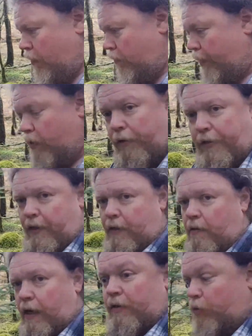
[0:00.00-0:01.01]

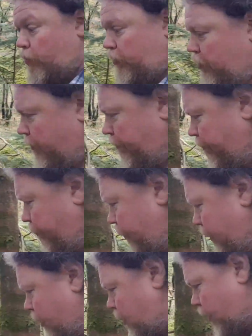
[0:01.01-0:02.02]
recording indoors
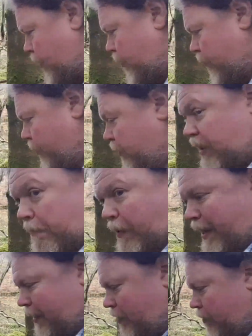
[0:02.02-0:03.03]
and you've got the same
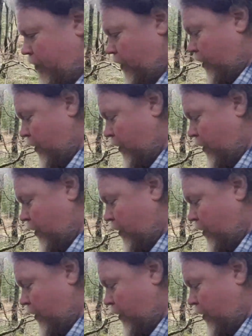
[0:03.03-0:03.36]
background.